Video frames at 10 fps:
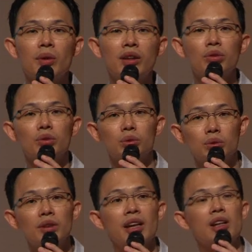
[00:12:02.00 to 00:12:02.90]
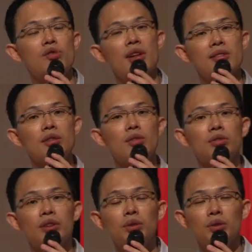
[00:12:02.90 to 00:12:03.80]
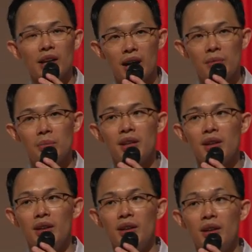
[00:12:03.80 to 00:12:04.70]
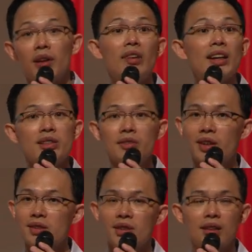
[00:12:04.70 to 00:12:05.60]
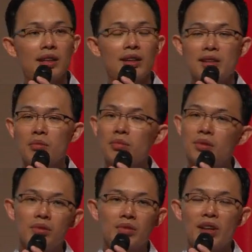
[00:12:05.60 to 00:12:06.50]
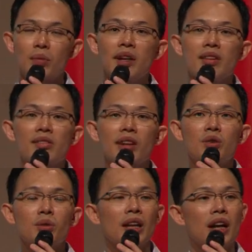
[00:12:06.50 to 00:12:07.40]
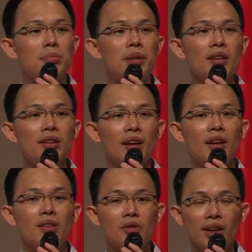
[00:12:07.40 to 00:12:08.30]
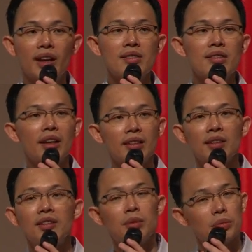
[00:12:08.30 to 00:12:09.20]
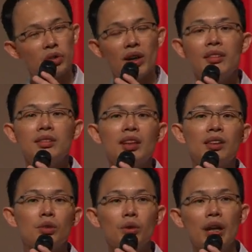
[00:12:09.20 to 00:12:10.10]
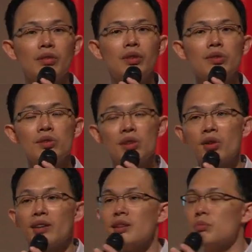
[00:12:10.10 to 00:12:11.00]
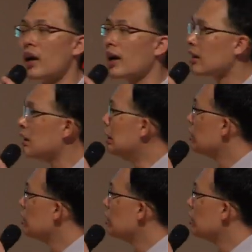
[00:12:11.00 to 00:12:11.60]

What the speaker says: they want to do, they can transit over to the IP. And vice versa. There are some Sec 1 and Sec 2 in IP, realizing later they would rather take the O-levels, they transit back